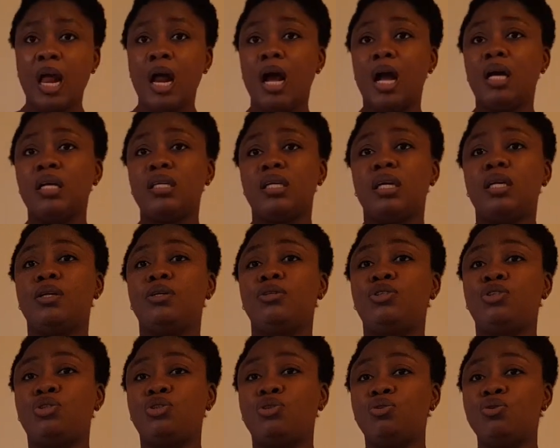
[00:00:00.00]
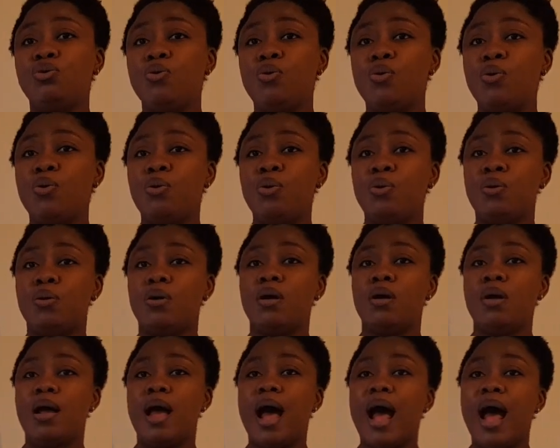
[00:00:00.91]
And then through
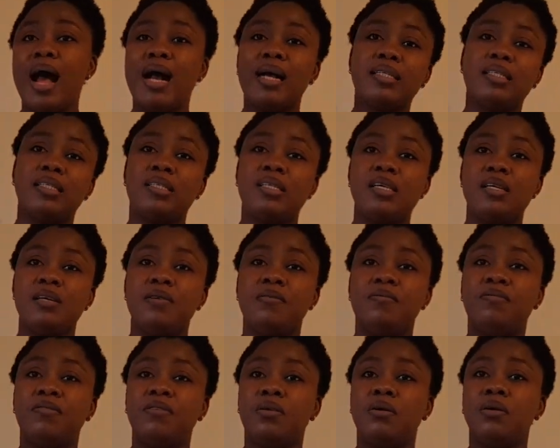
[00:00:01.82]
actively,